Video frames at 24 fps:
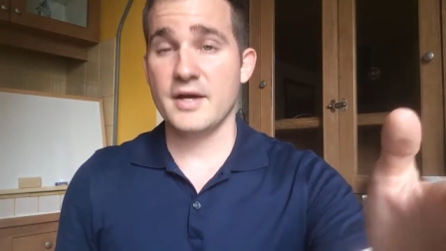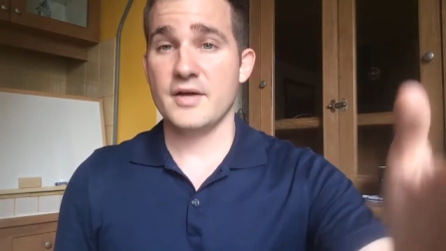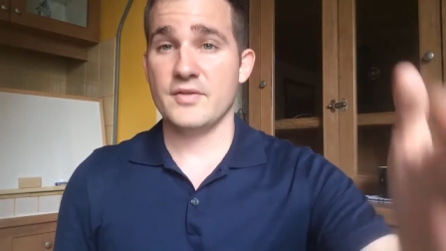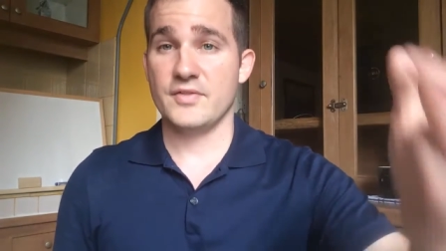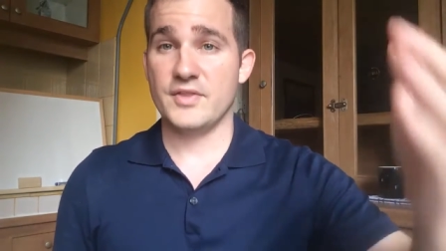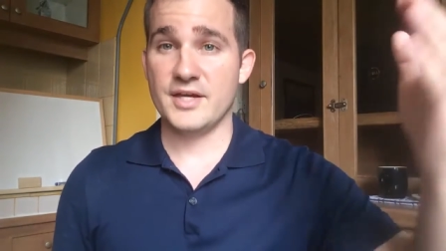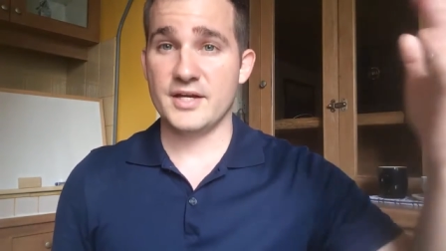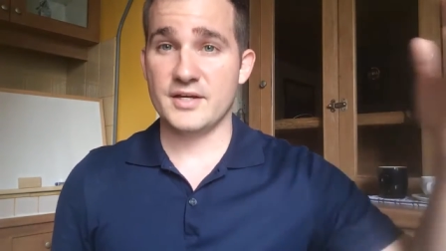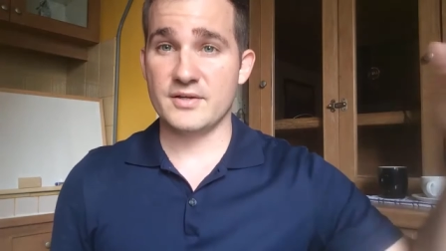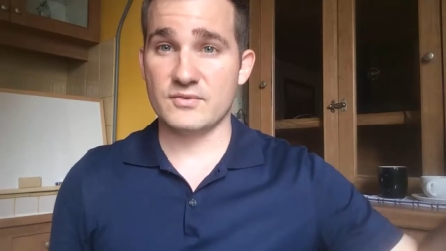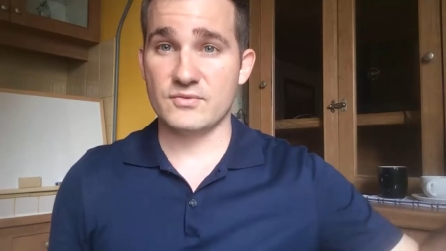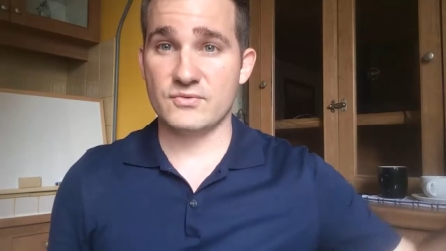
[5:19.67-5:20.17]

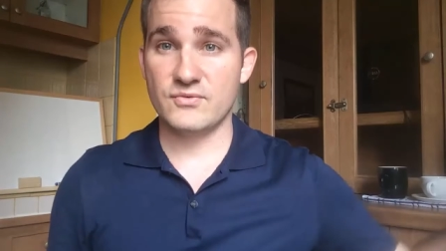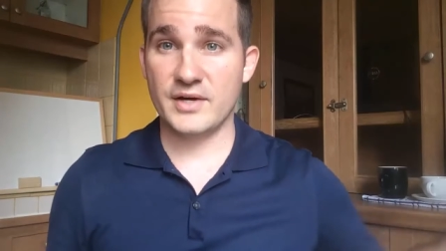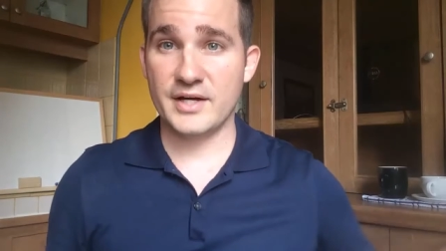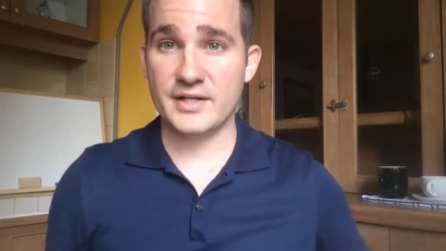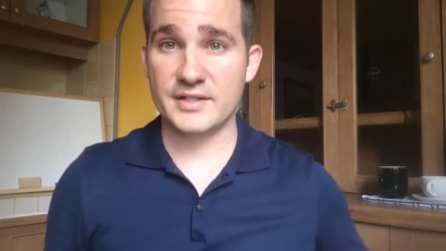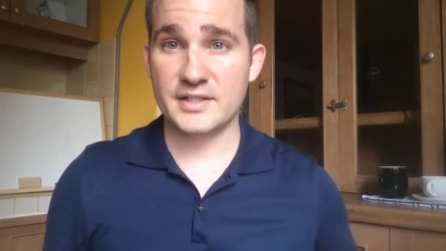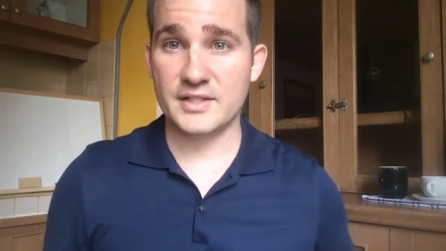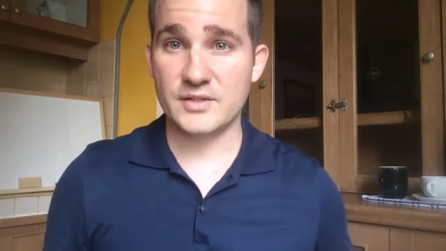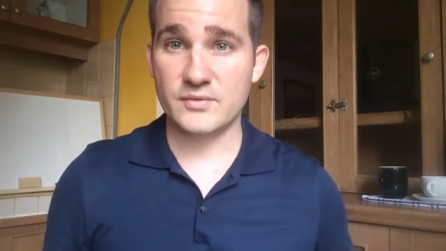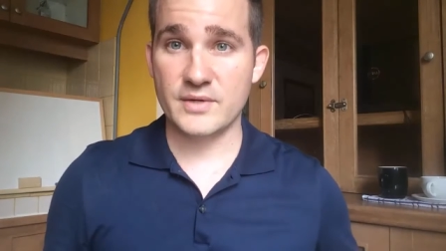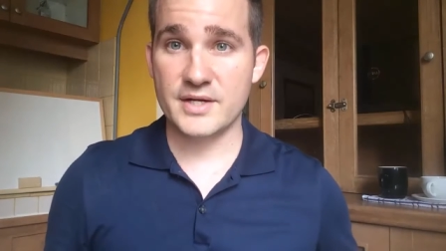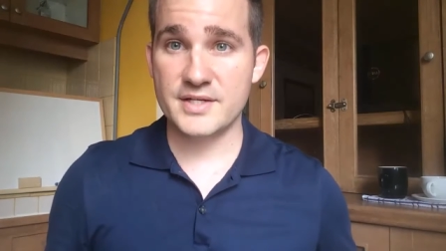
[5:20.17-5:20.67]
they can
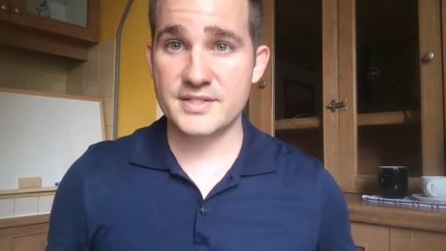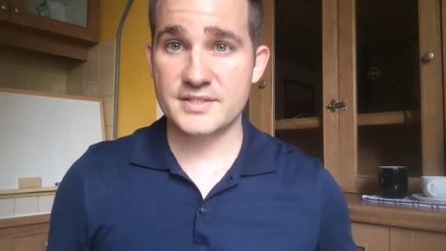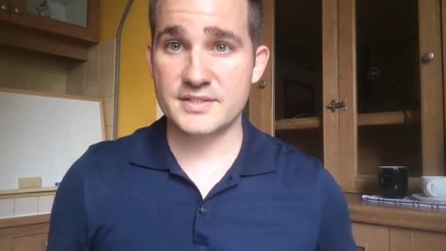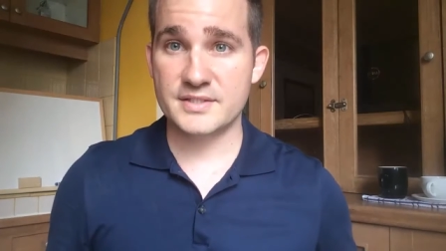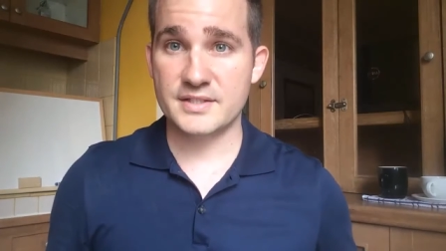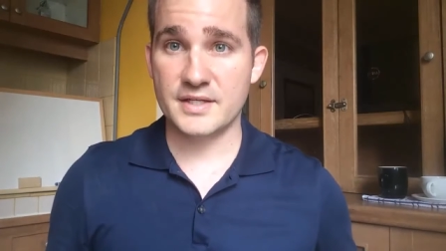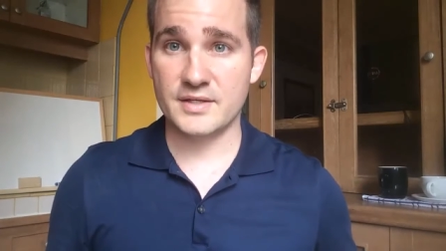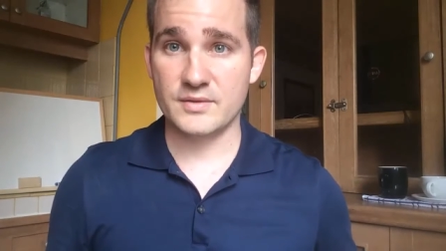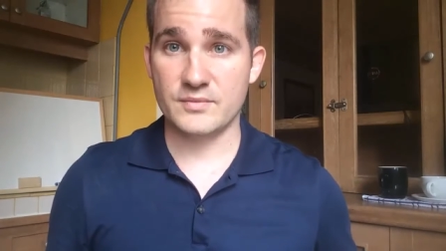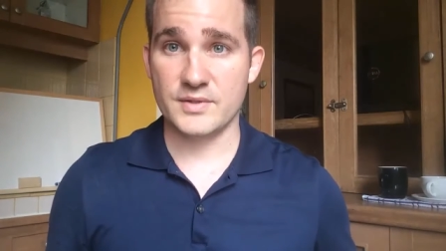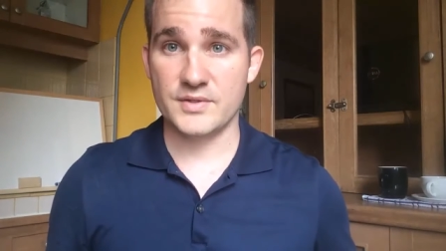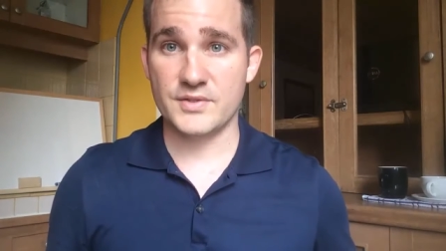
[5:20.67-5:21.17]
finally
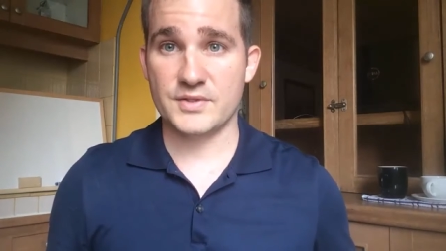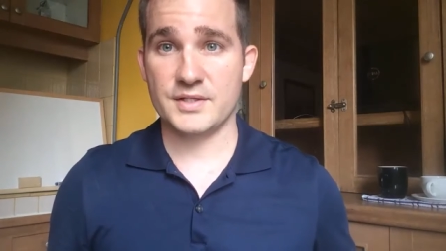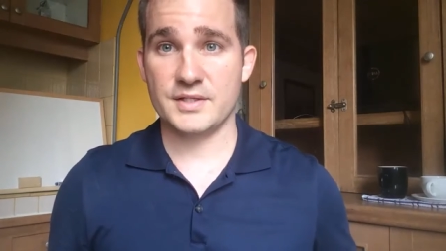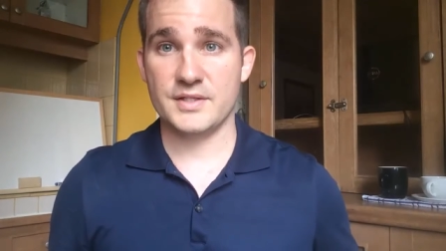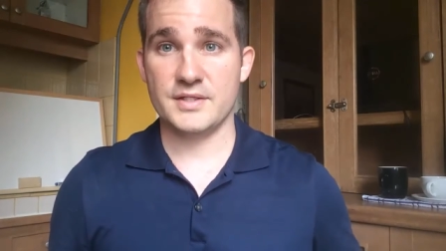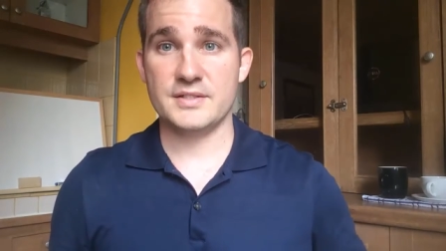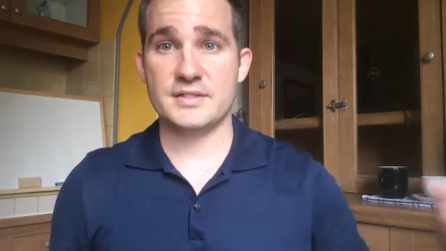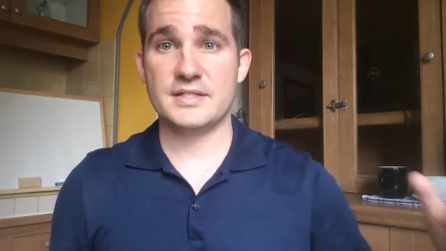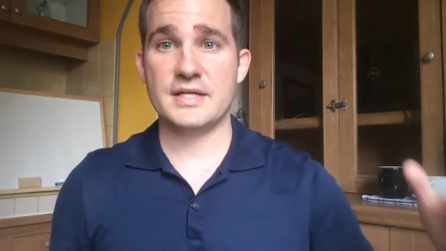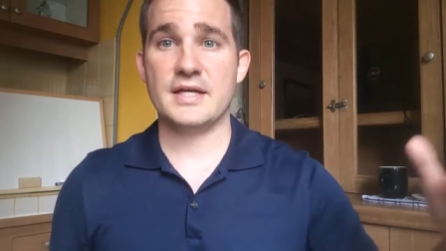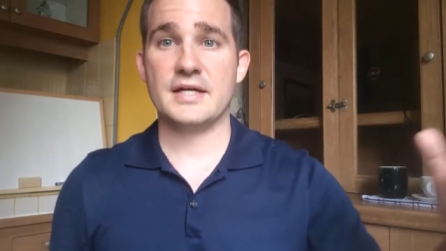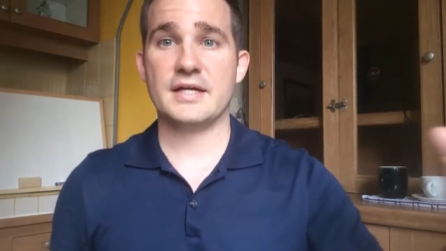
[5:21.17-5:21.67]
resonate with it
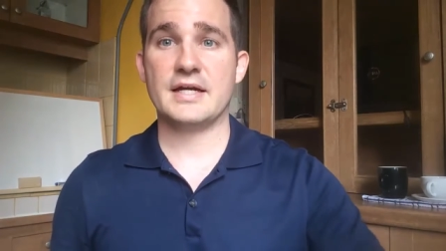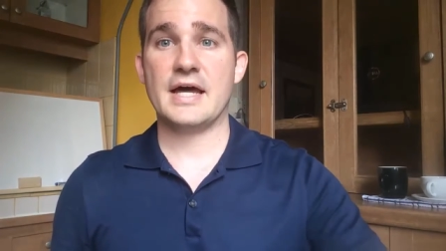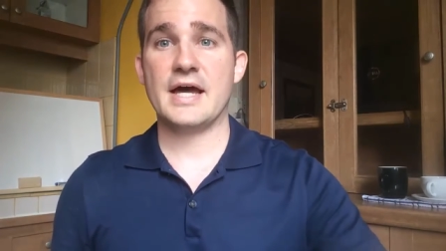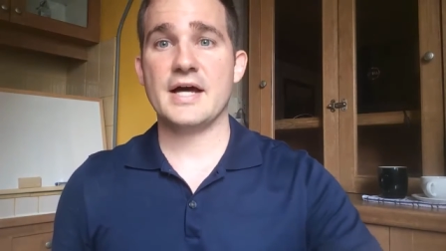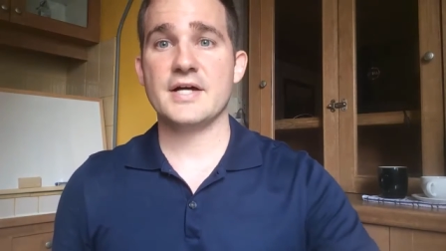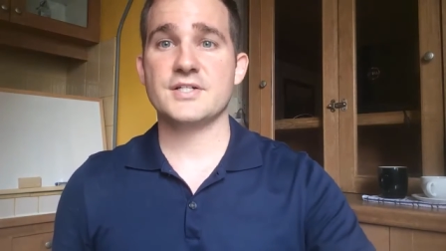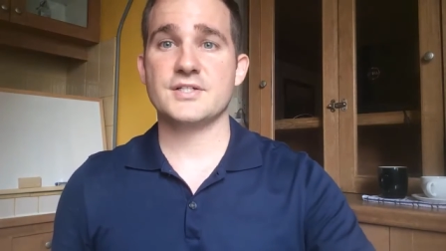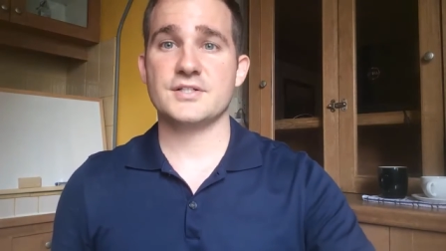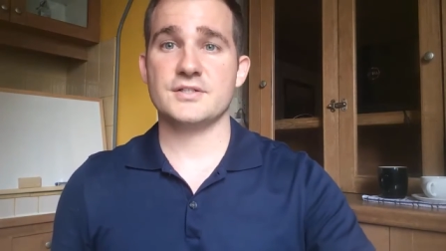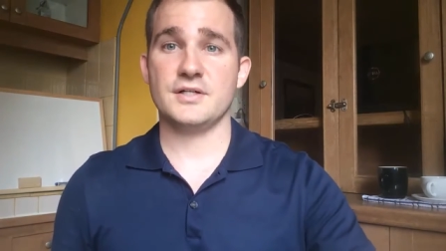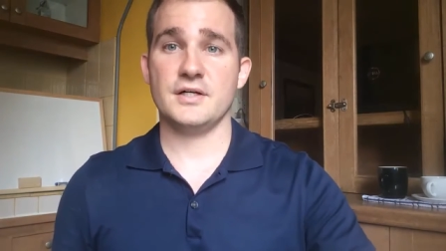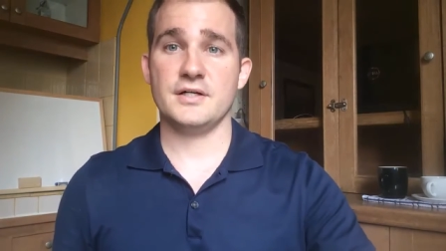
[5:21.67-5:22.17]
and take
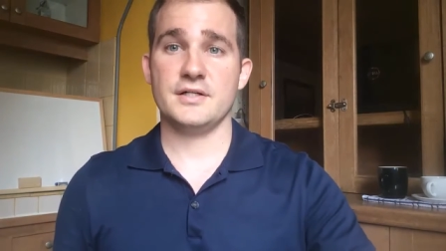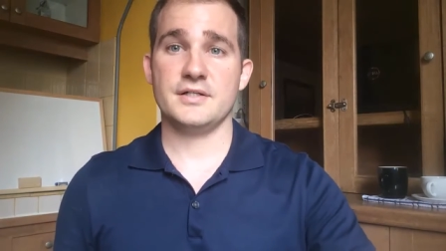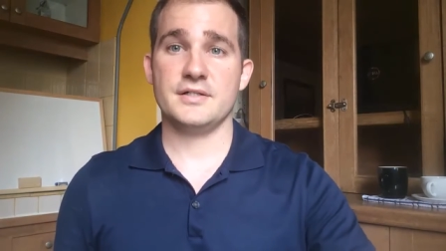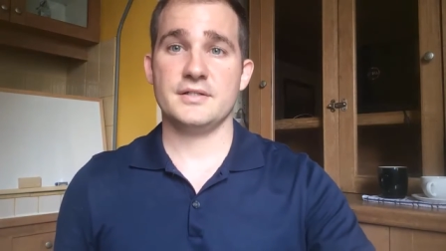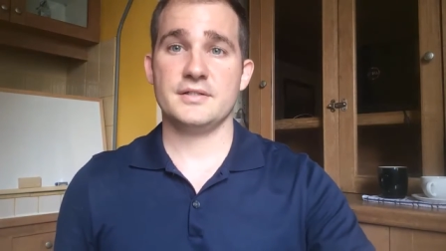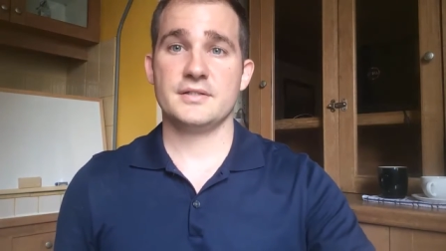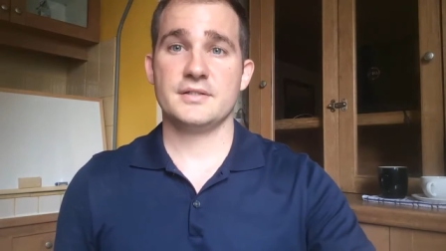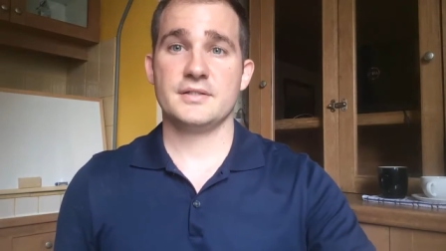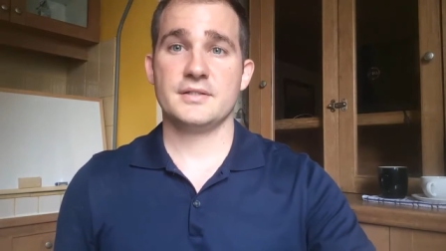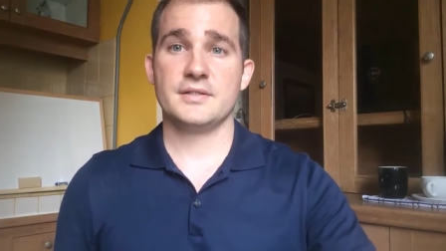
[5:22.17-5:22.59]
action on it.